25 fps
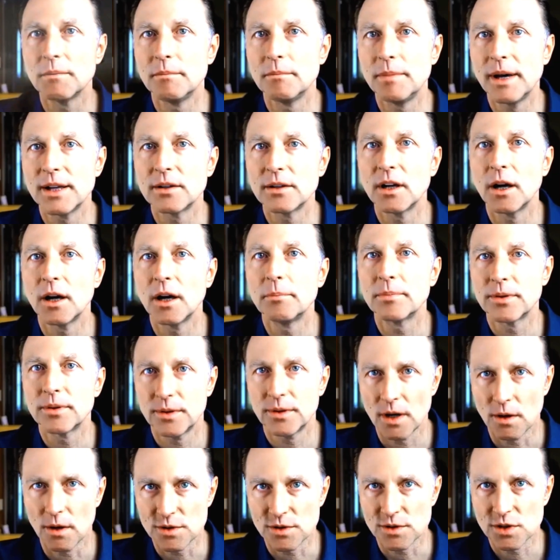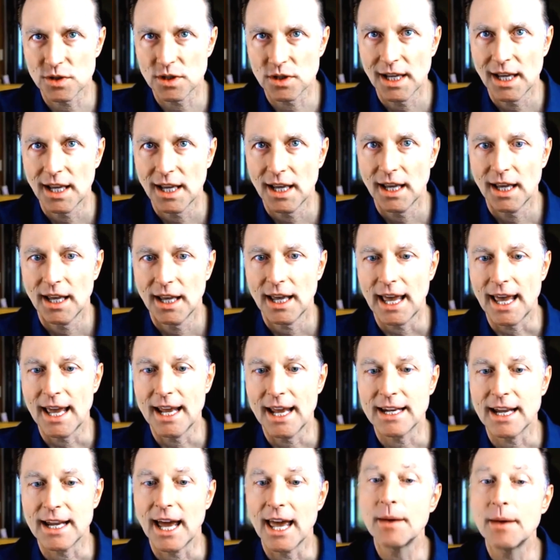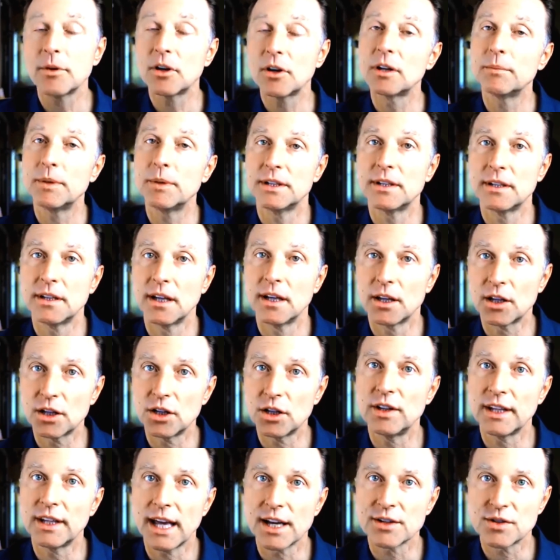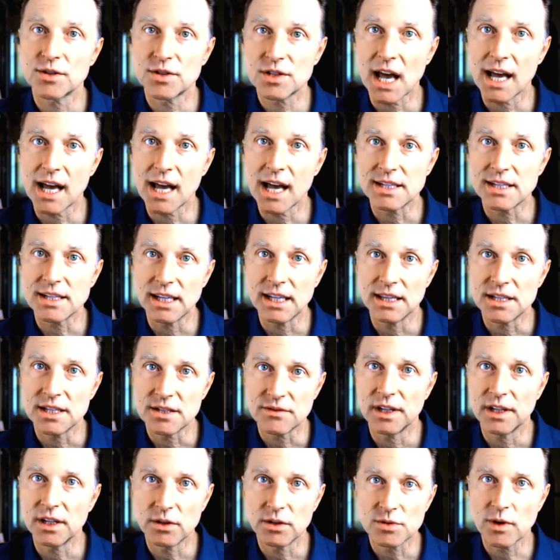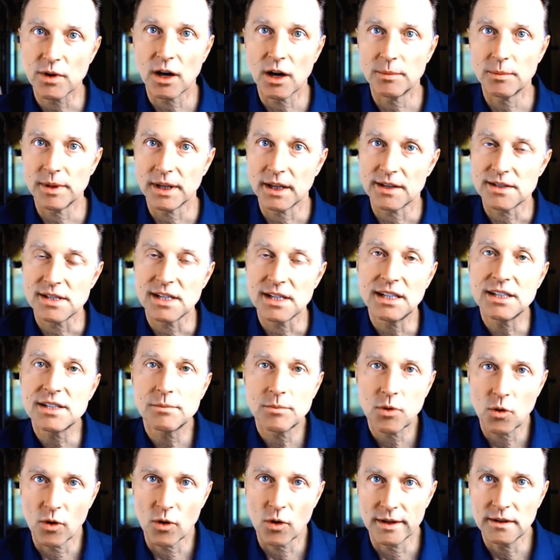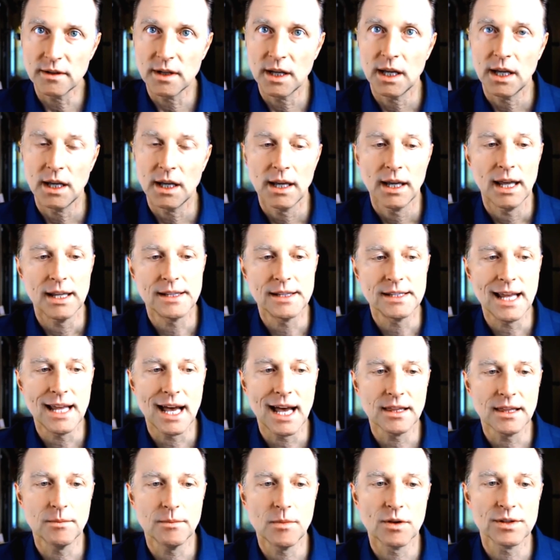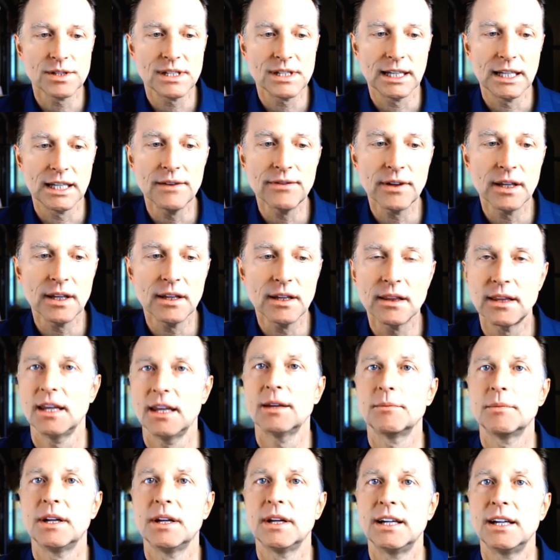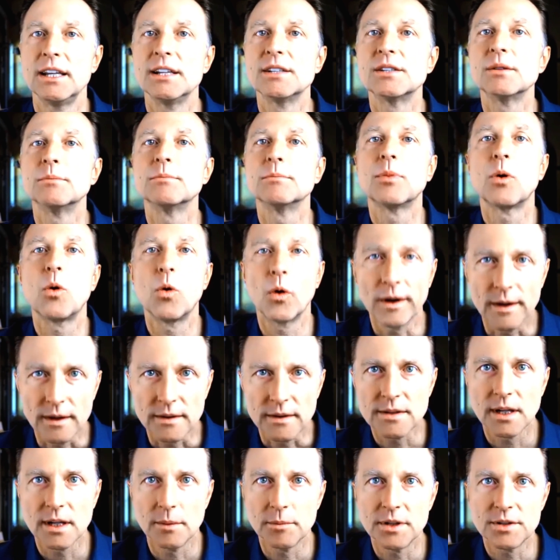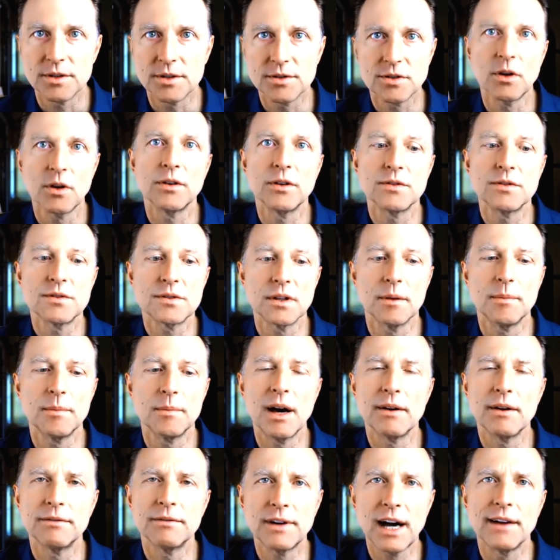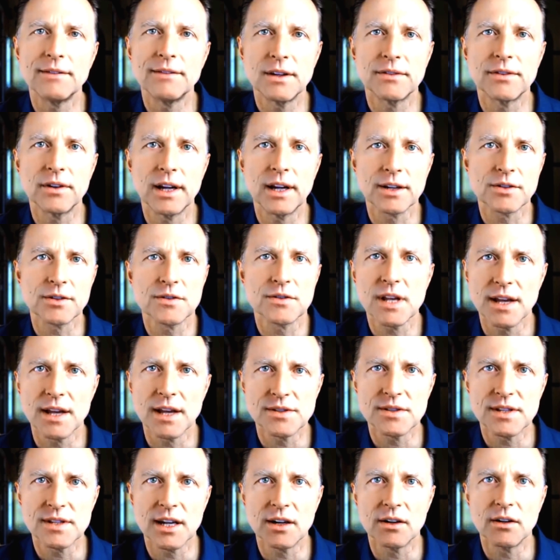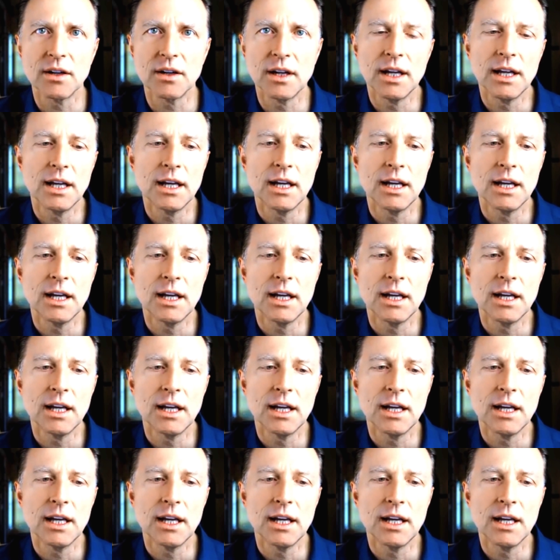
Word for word: better approach. And I am going to be including exercise in this video as well, because it is important. It's not the most significant thing, but it is important. I'm going to show you about five different exercises that are